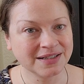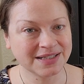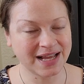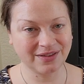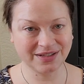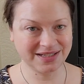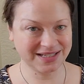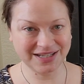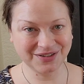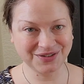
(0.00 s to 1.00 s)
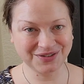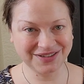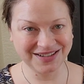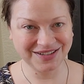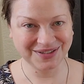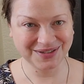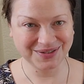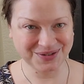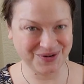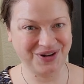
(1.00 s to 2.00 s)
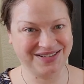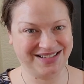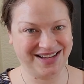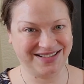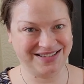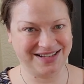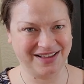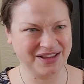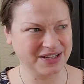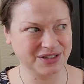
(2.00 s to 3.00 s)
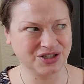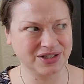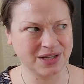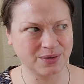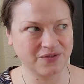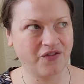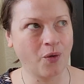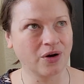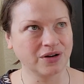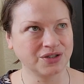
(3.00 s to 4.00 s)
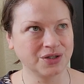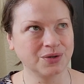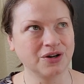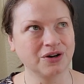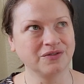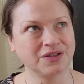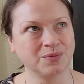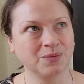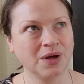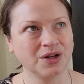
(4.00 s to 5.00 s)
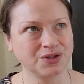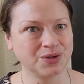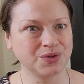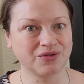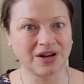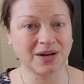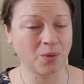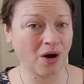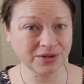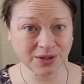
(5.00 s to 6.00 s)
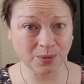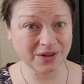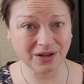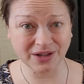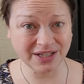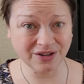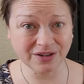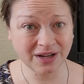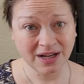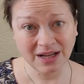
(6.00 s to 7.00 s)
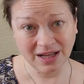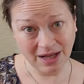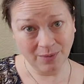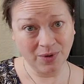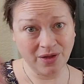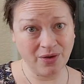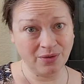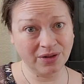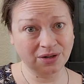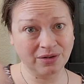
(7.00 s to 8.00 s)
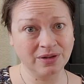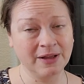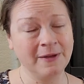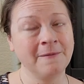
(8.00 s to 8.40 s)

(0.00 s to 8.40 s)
stainless steel straw sets. I think it's, she said it was four, two curved and two straight, also with a cleaner. One of the little,